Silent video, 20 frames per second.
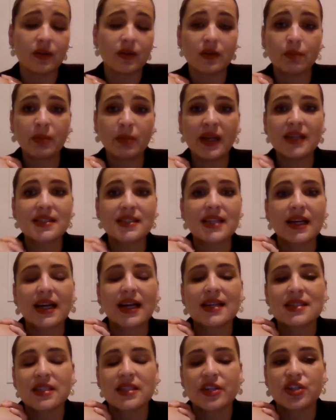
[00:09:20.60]
players like
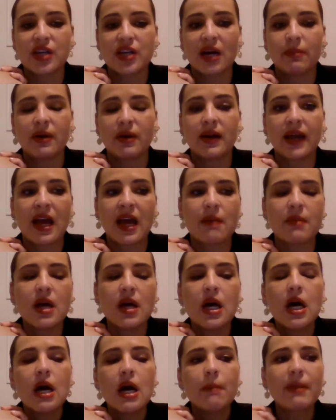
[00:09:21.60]
us need to up our game.
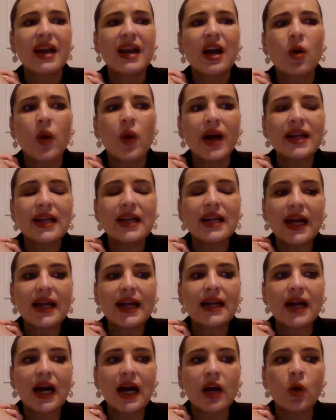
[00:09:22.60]
But I quite
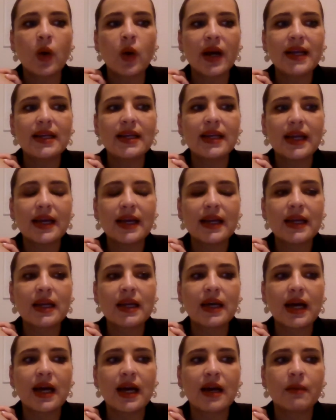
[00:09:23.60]
like
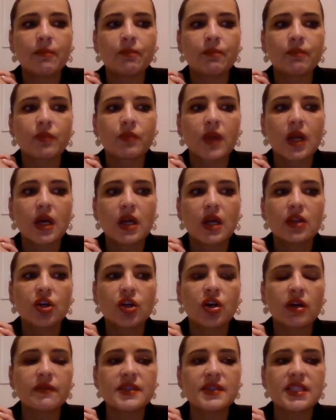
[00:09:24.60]
the
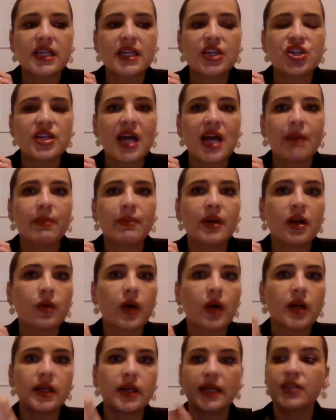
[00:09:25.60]
conversation happening
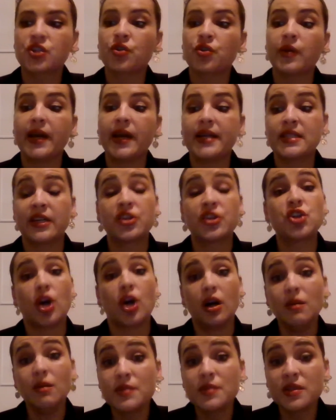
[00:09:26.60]
around it. It's creating
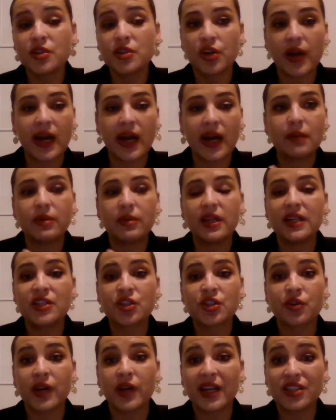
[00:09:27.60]
jobs. AWS
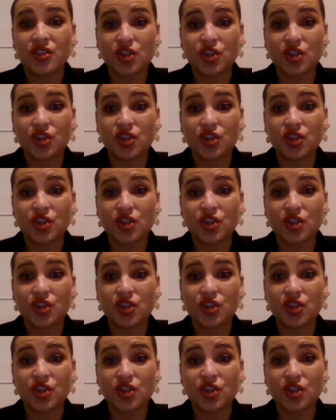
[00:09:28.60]
creates